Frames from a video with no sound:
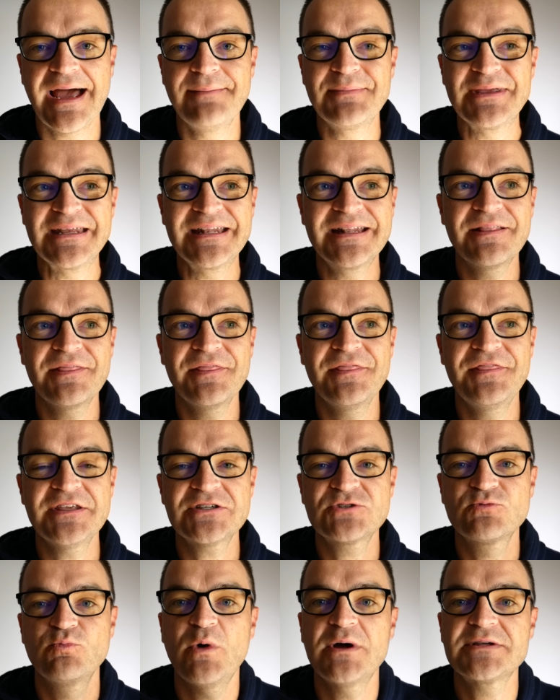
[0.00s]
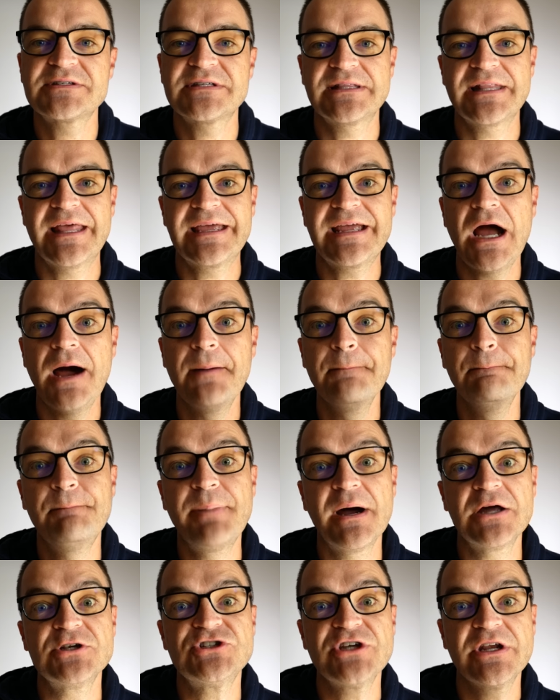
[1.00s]
I mean, this wasn't like a
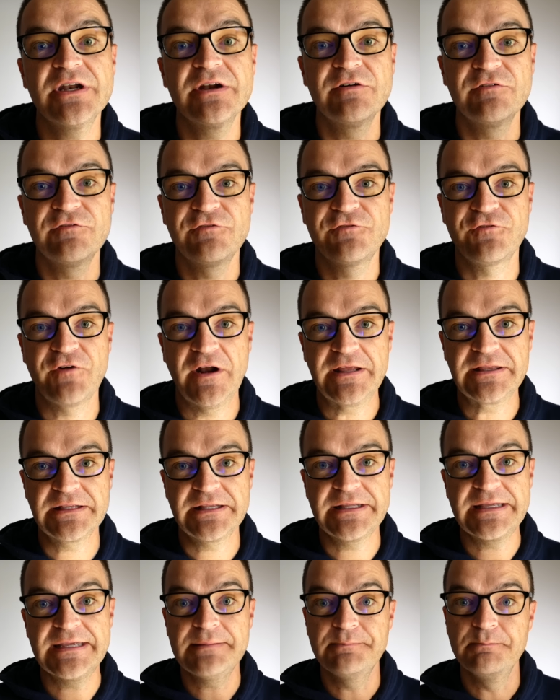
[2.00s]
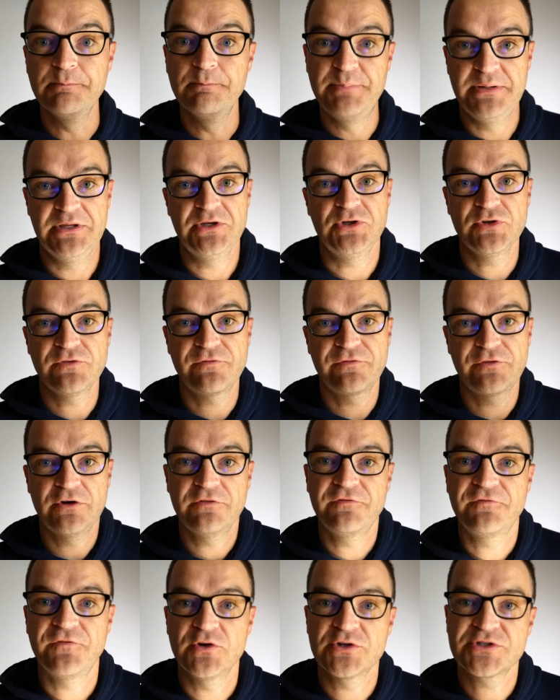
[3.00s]
budget-friendly build for
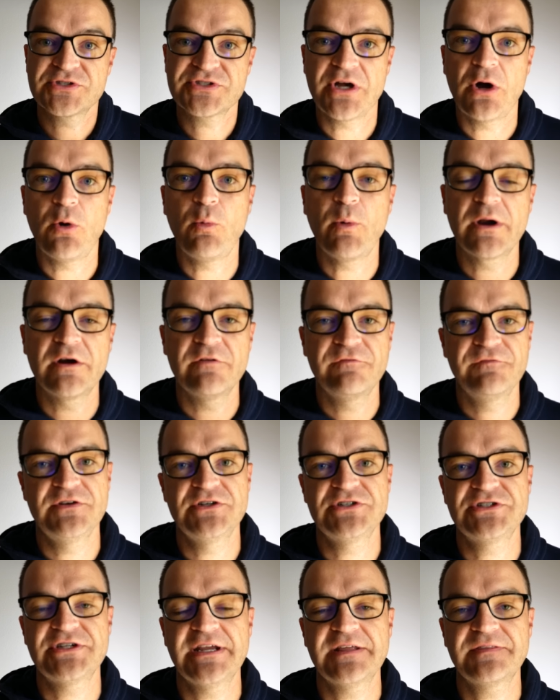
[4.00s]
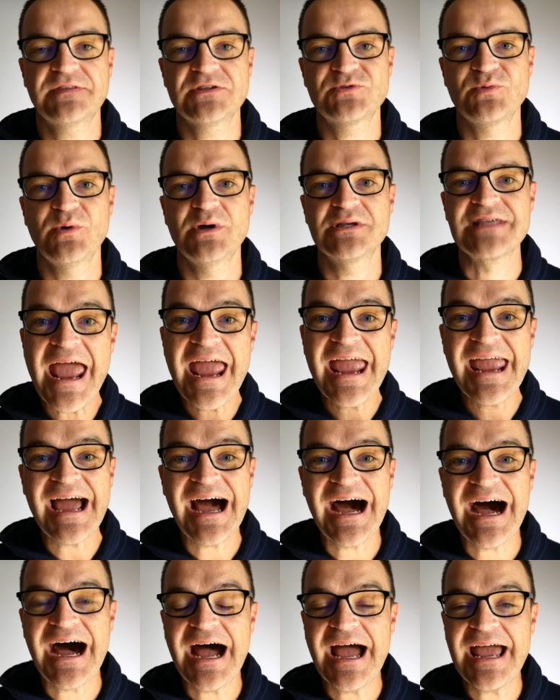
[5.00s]
a first saltwater fish tank. This was a
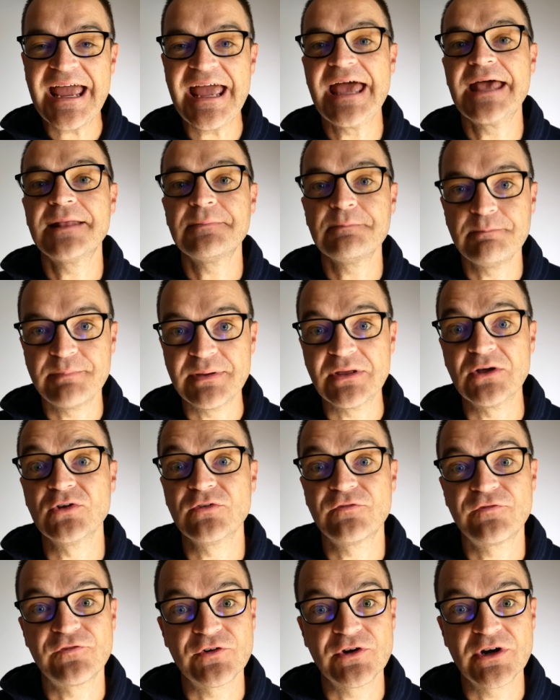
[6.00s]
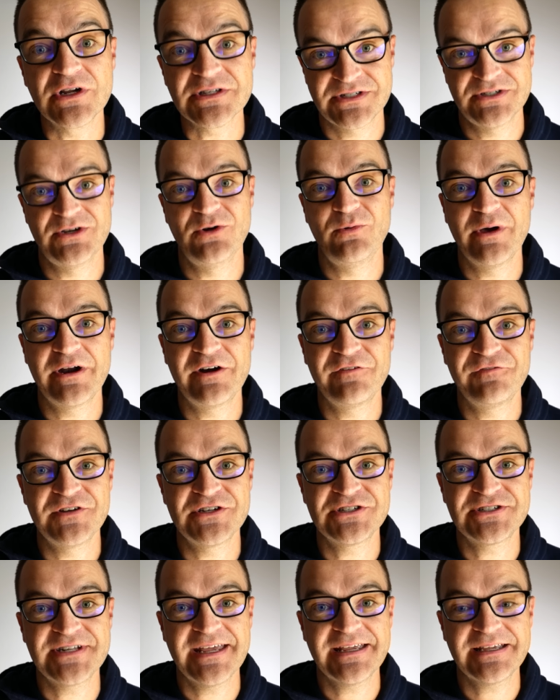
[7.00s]
high-end build for a saltwater
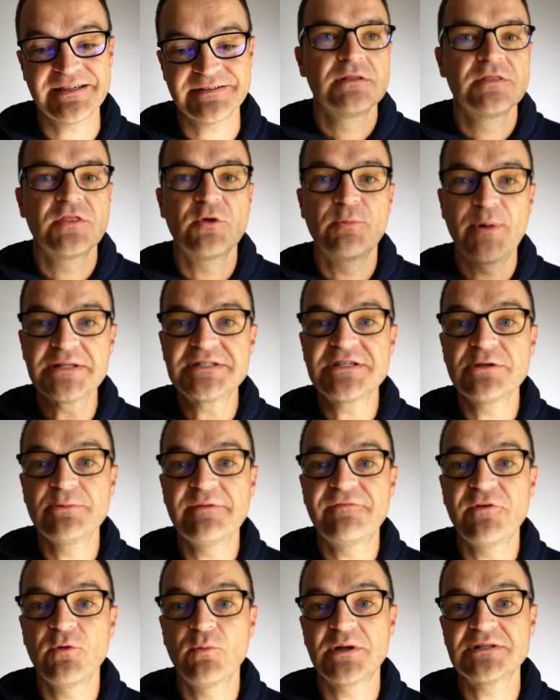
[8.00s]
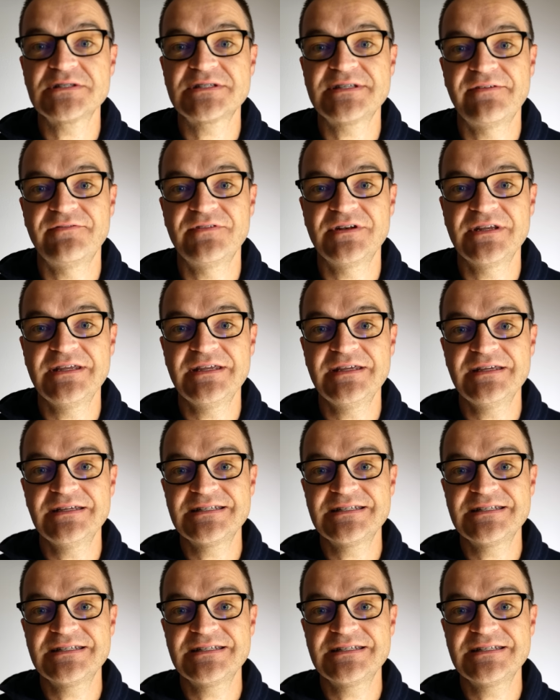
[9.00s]
fish tank. The Red Sea Reefer 170